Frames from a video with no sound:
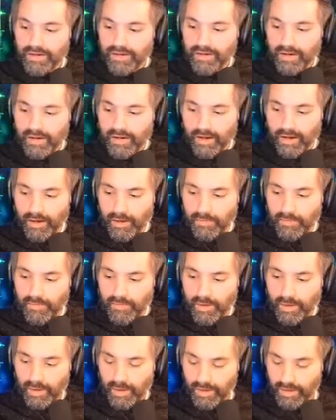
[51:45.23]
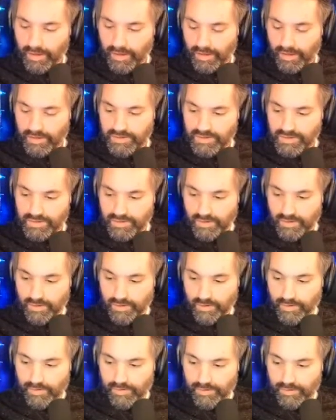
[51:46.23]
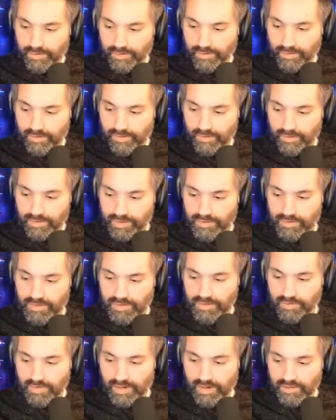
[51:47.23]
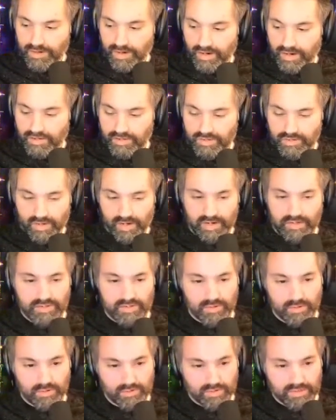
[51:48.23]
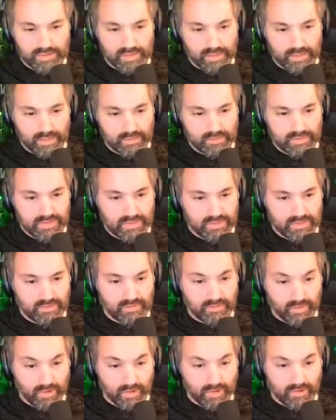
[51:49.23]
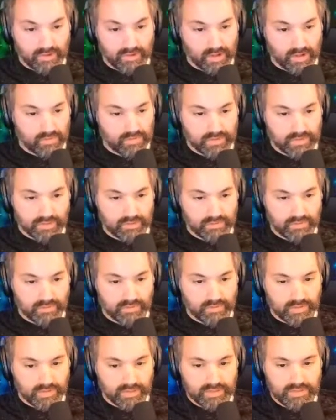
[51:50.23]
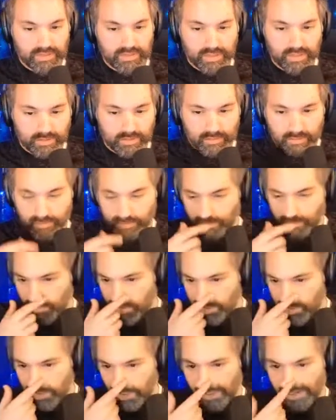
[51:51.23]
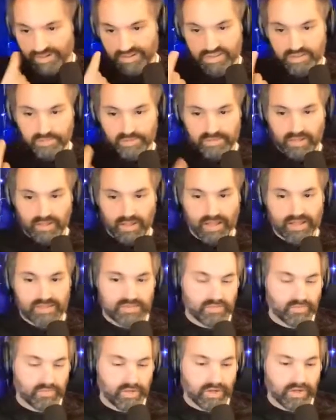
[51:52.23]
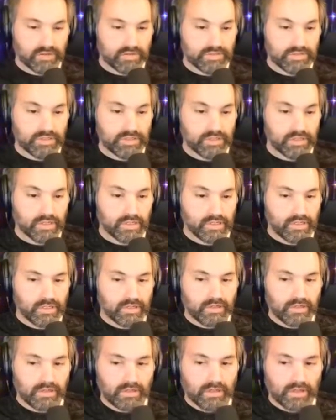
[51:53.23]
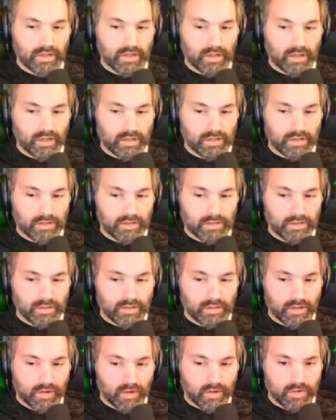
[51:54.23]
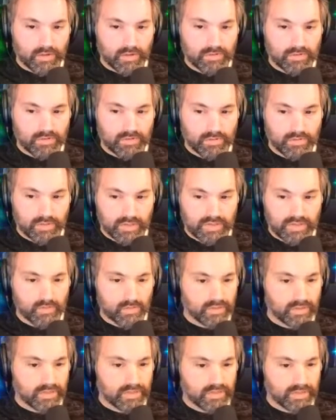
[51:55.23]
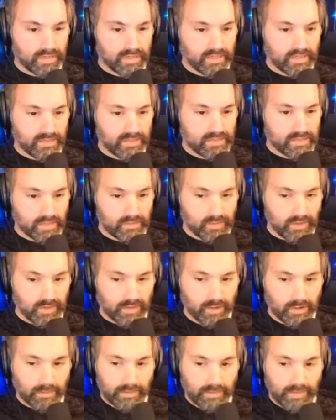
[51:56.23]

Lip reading: And so this was a route that I had tried 2 or 3 times and had fallen off and couldn't finish. And I decided to spend the last of my energy on this one at the end of the timer.